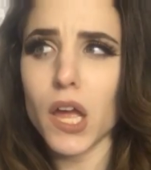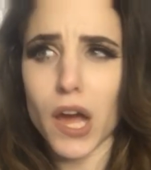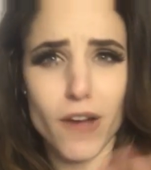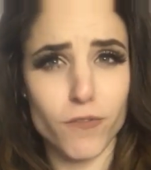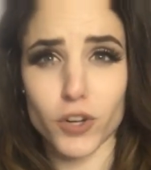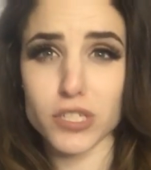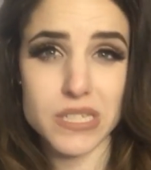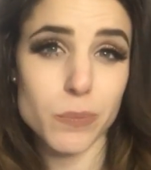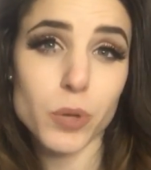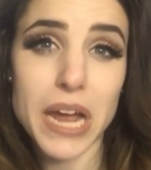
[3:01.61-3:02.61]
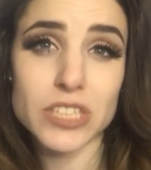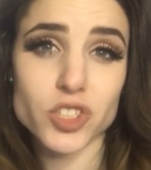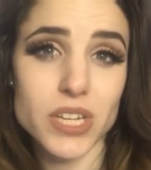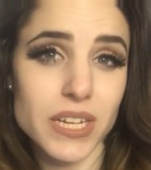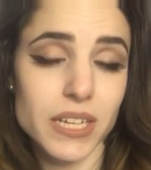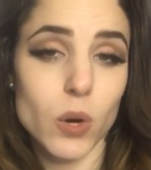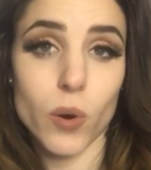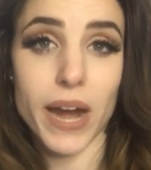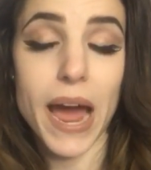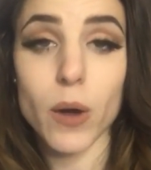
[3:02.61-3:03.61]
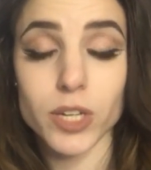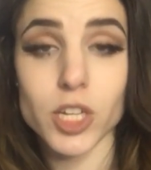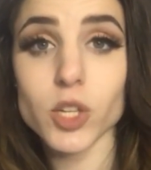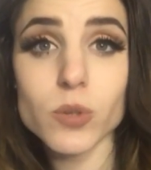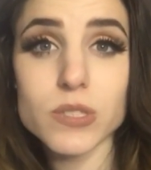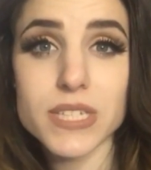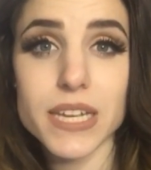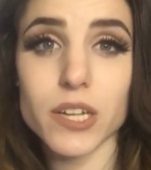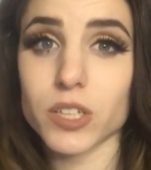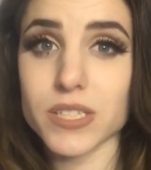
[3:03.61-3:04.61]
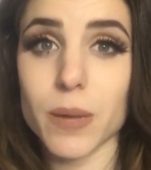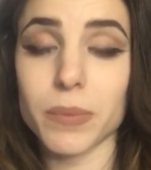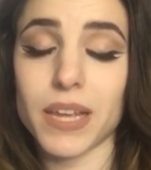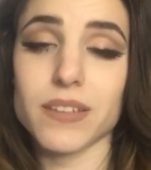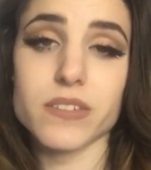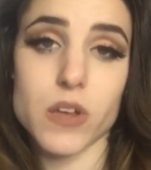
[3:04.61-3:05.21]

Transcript: a first impression or how to use it or something.